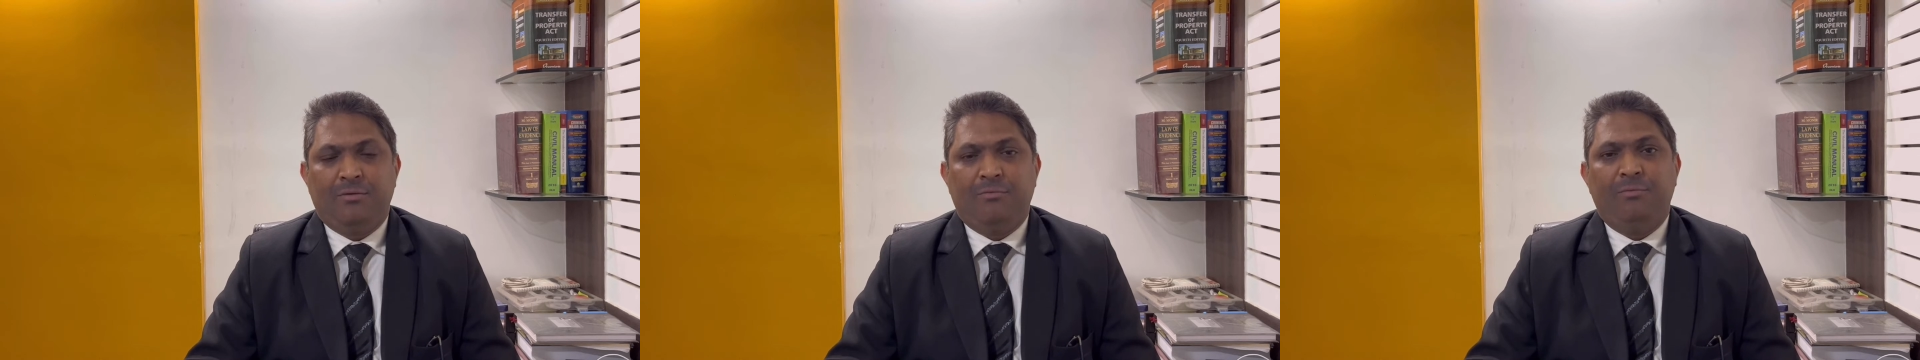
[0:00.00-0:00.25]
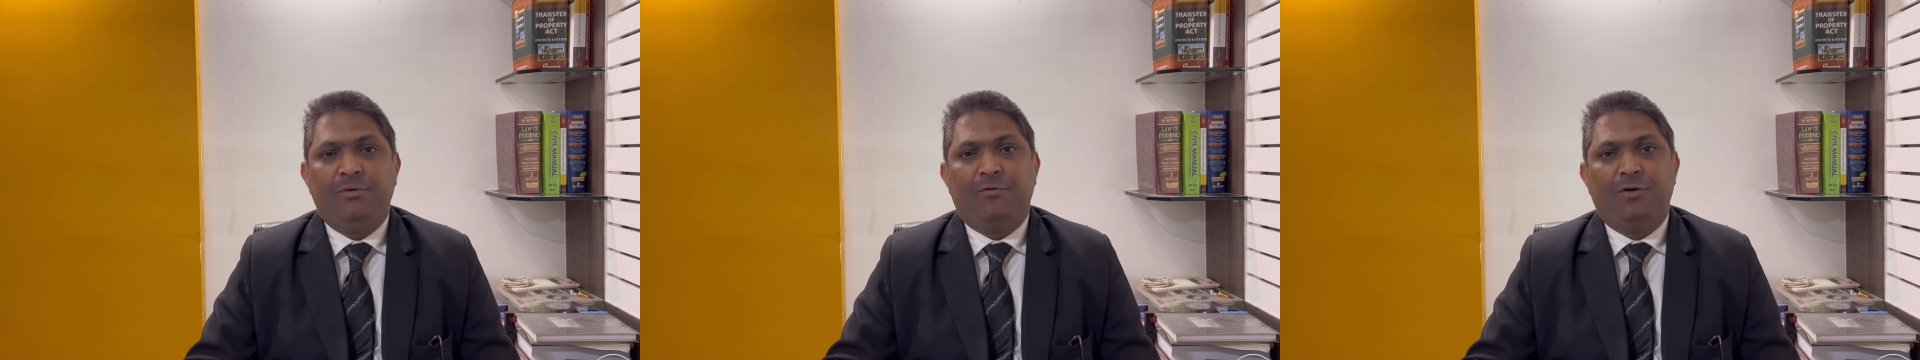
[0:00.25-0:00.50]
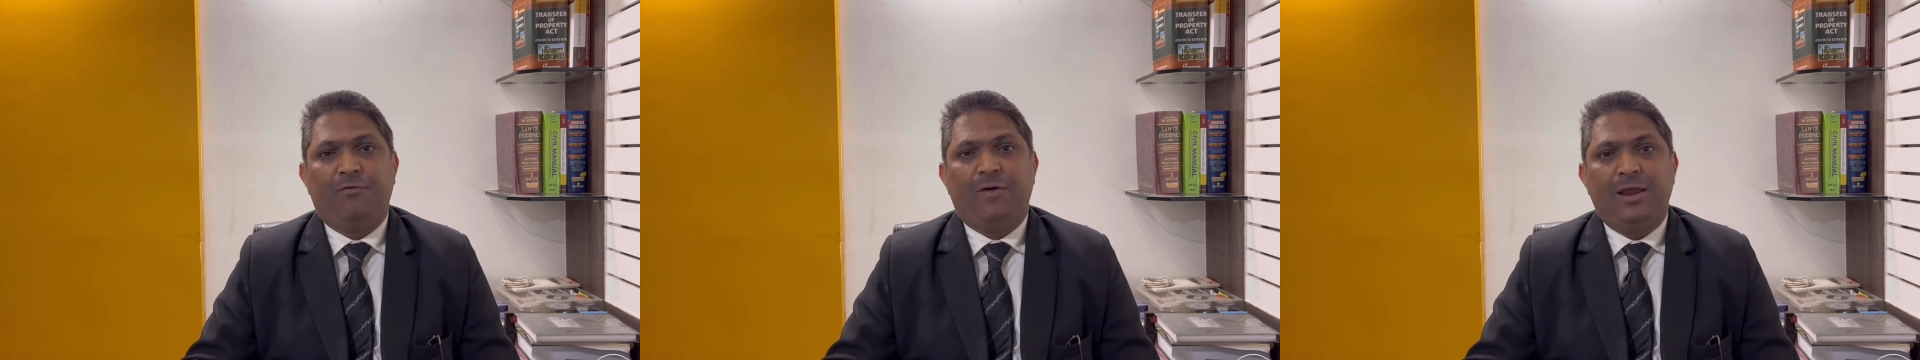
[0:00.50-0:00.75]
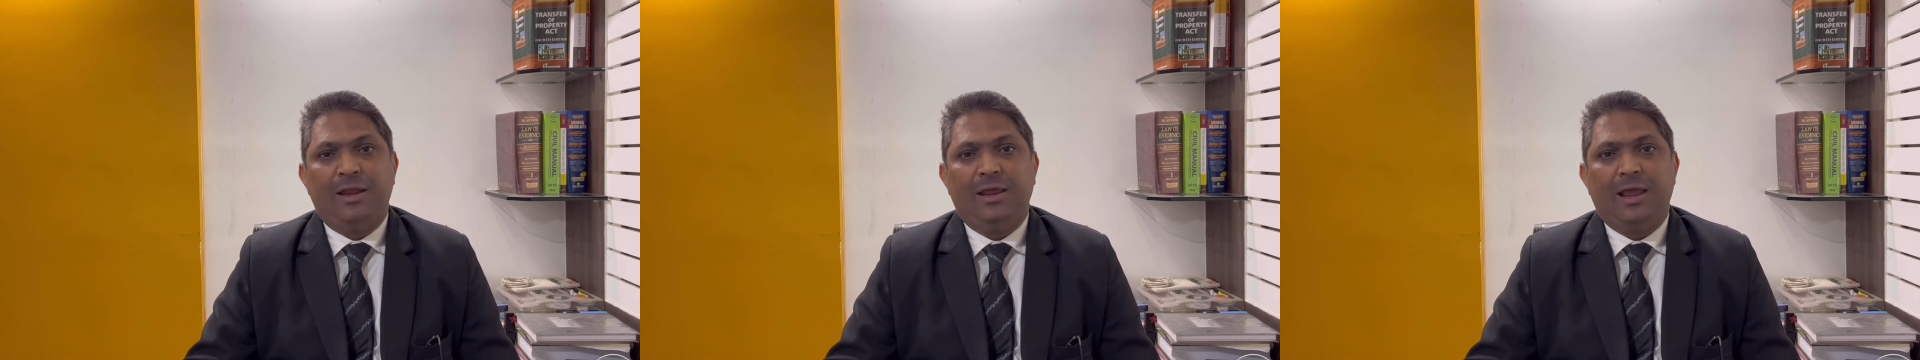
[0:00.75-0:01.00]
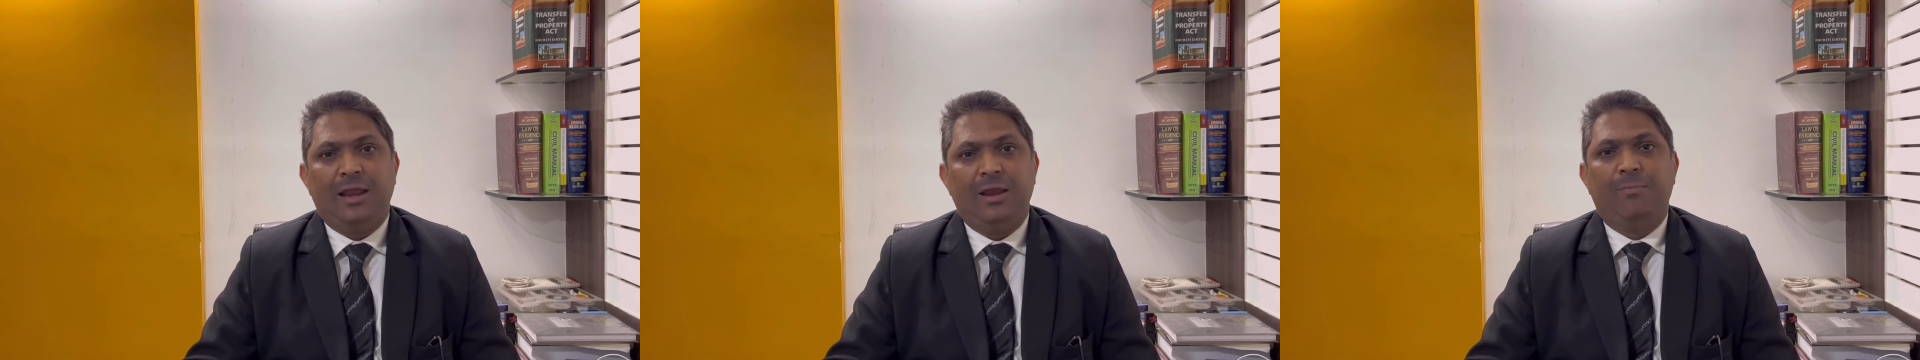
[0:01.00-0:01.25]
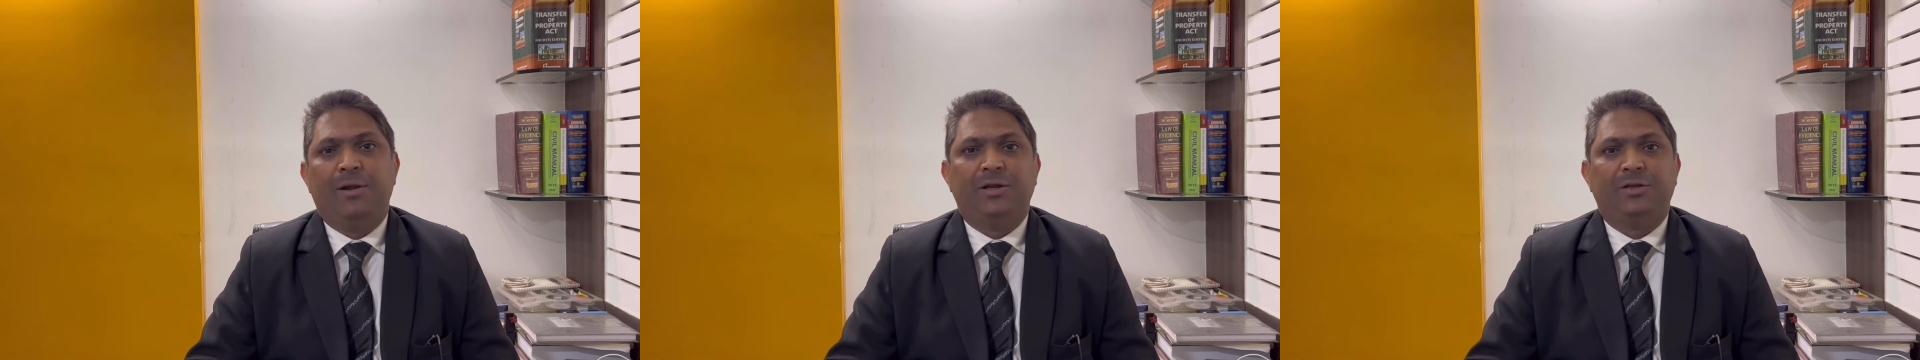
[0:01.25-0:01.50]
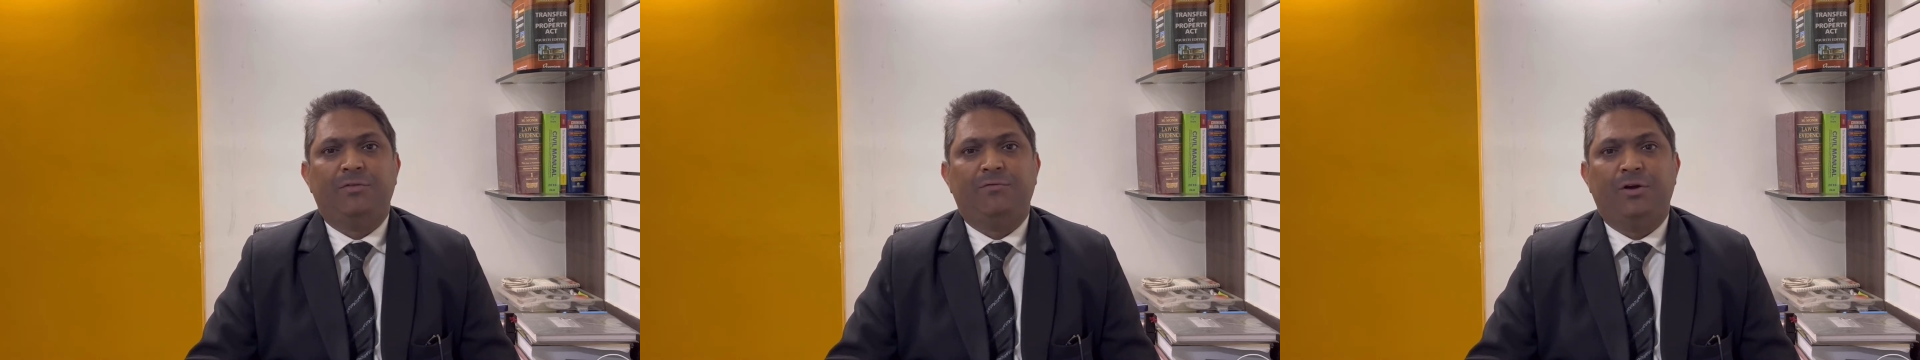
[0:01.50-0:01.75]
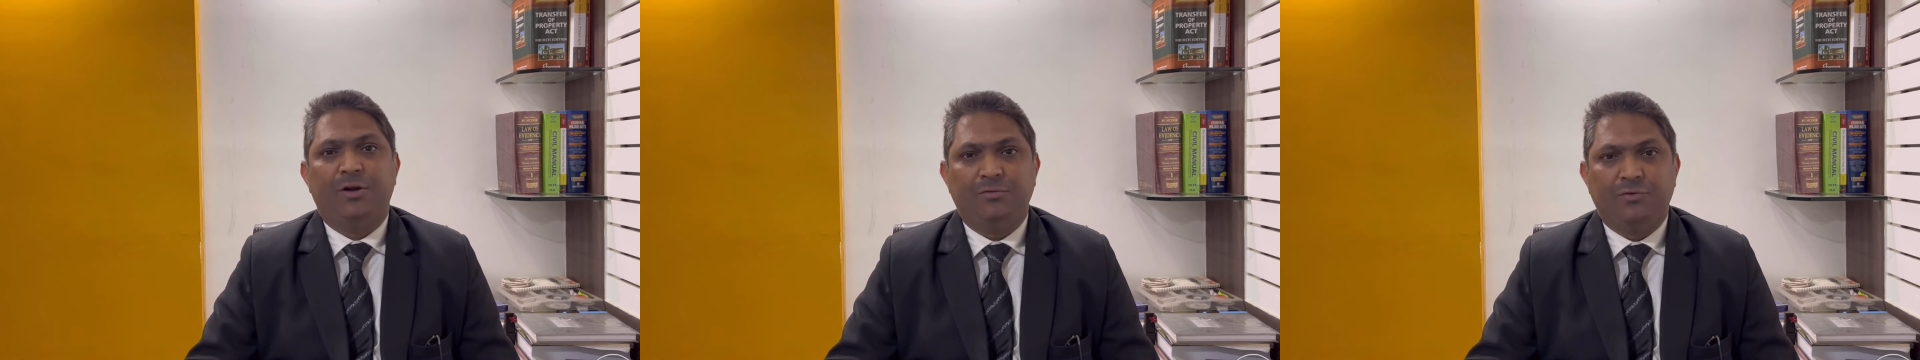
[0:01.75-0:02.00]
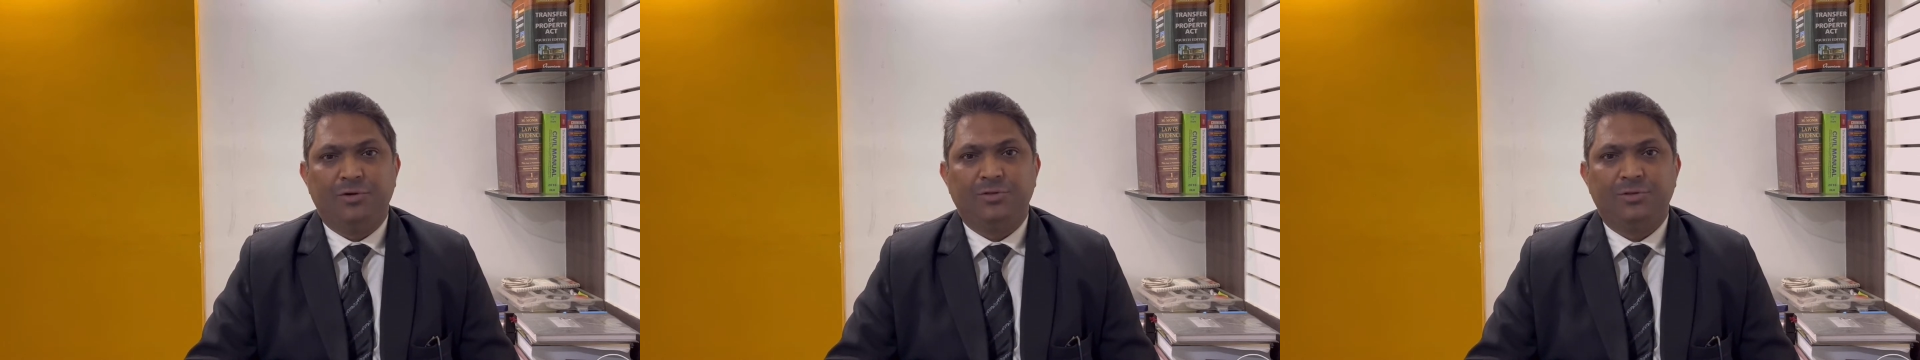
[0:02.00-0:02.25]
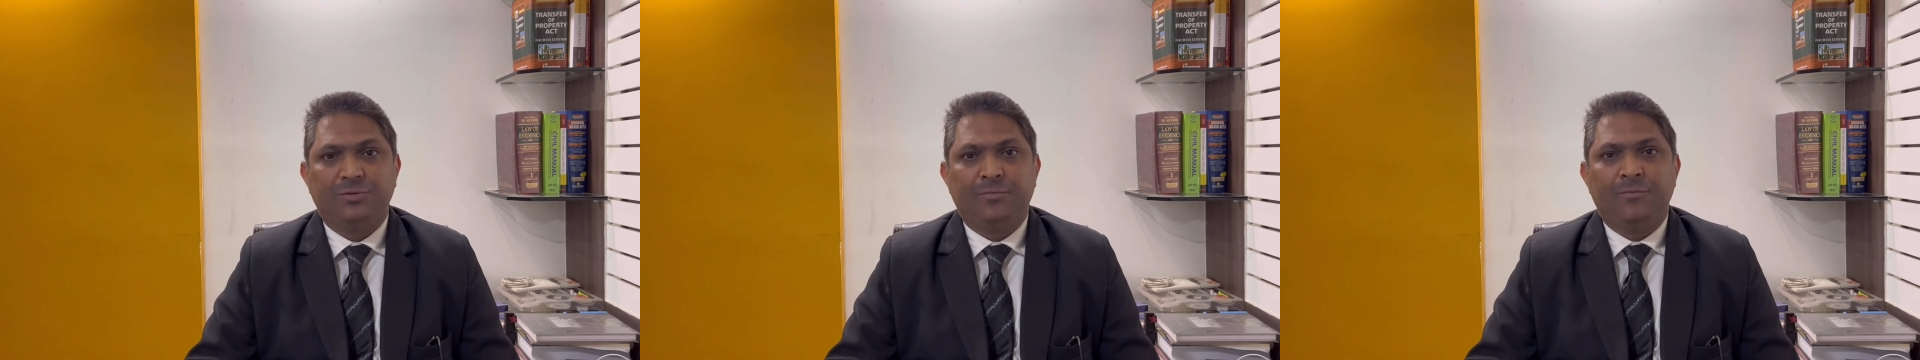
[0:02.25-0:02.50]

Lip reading: before filing any petition for divorce.